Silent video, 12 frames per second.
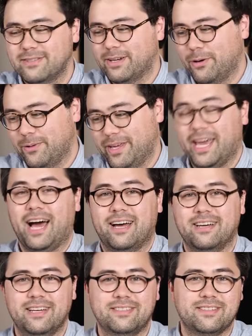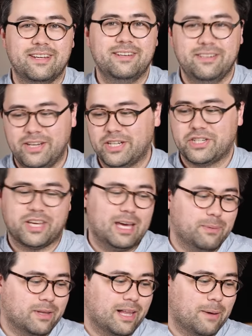So yeah, it's a niche
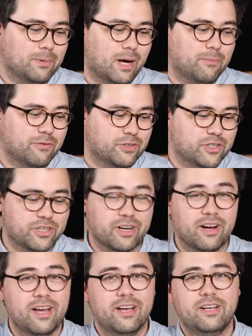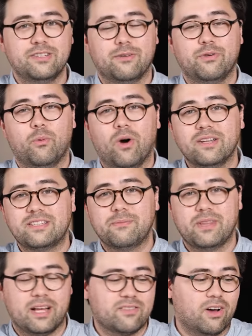gaming laptop for sure. So if you want
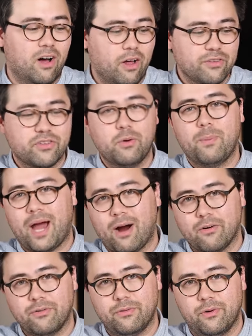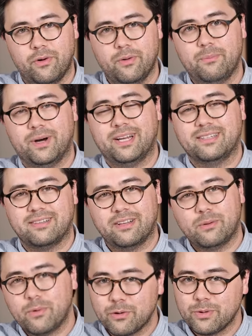something that's also powerful, but is a
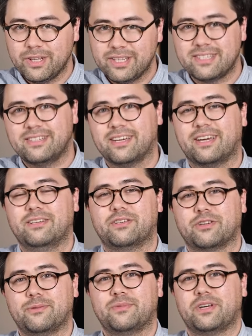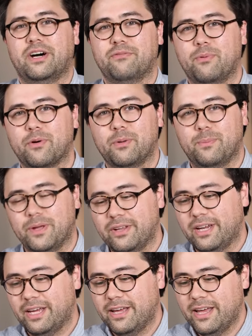little more realistic in terms of
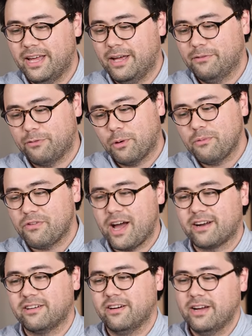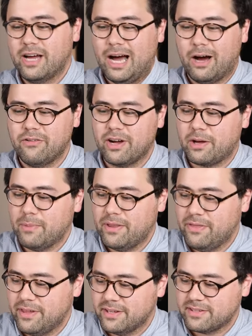portability and form factor, I'd
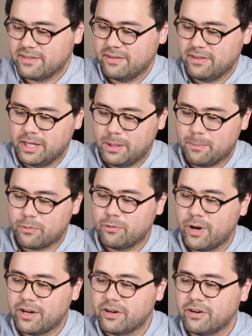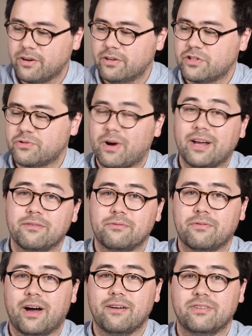recommend this, the Predator Triton
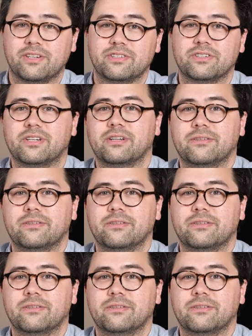500.